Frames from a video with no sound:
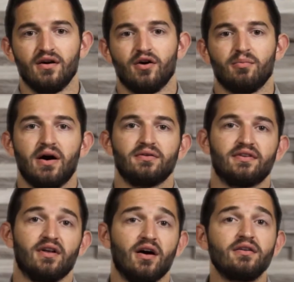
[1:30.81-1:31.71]
or
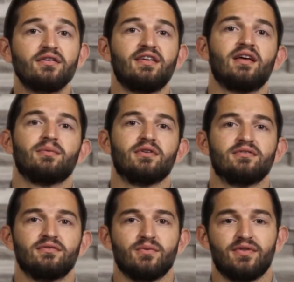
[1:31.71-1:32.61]
mounted under table
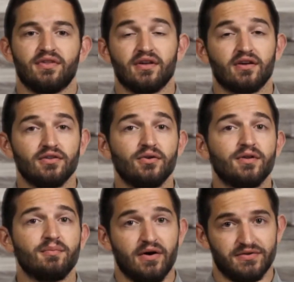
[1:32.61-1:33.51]
with the
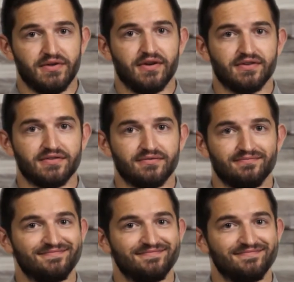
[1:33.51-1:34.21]
included mounting ears.